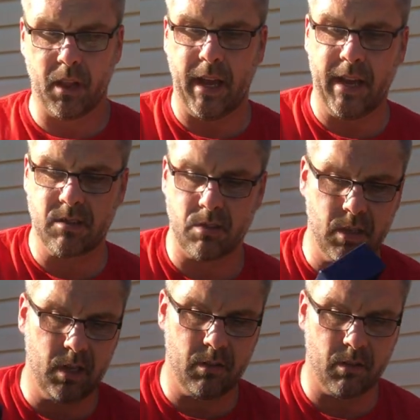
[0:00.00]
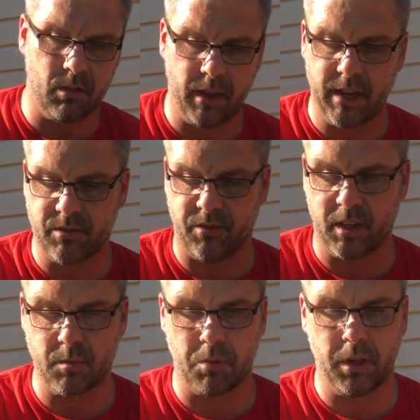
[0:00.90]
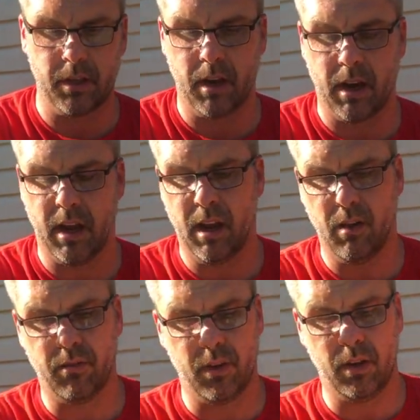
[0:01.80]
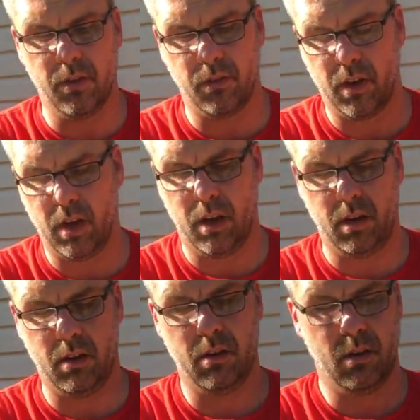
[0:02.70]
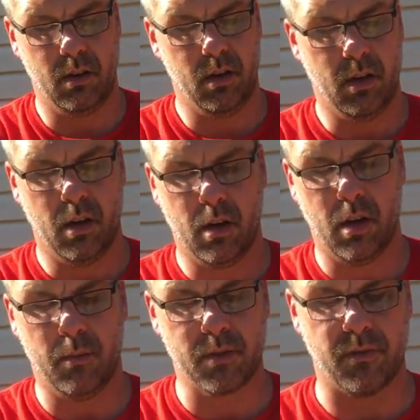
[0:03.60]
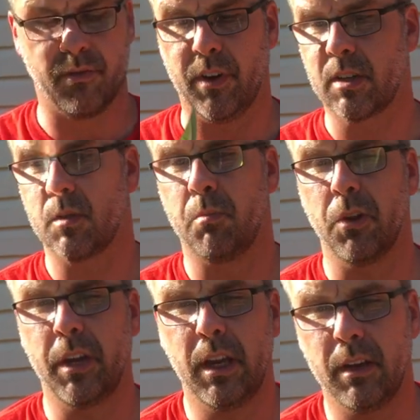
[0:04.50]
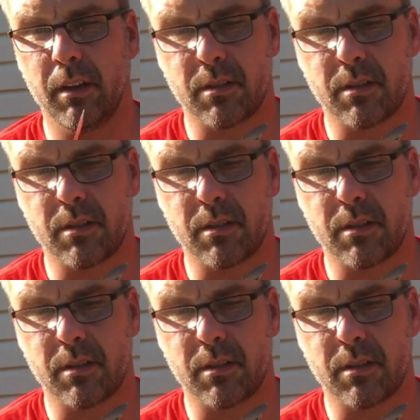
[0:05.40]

Lastly, the last fixed blade that I have is it's a fixed blade.